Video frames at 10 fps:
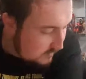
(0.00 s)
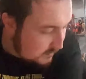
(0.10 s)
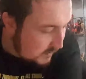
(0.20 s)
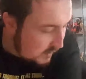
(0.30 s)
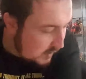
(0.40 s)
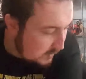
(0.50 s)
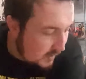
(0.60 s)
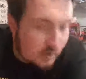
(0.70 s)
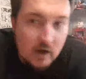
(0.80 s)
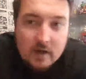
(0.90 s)
But
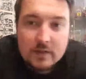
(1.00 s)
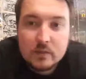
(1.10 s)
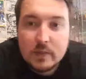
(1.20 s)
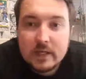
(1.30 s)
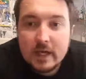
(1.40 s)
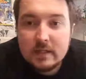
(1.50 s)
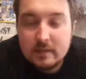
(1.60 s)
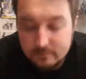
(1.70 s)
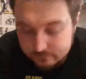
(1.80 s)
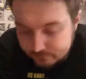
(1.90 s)
I got out this weekend,
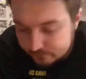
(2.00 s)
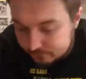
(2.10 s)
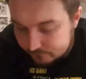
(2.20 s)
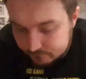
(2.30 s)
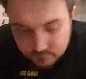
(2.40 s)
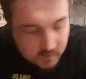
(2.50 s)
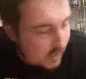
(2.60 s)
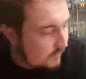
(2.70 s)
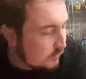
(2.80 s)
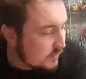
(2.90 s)

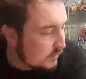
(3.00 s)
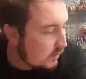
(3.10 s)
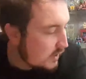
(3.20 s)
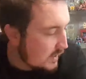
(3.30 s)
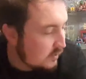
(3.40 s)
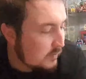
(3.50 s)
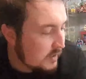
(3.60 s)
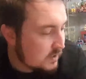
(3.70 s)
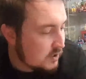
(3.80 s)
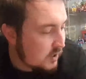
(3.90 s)
and I've also got a little
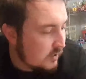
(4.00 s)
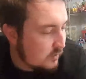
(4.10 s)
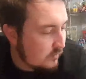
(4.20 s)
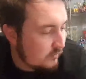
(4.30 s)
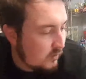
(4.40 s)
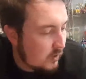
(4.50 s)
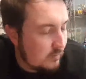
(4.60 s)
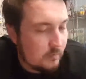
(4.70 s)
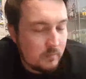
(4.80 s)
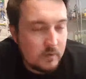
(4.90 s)
bit to show you
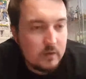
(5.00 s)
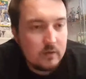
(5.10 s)
from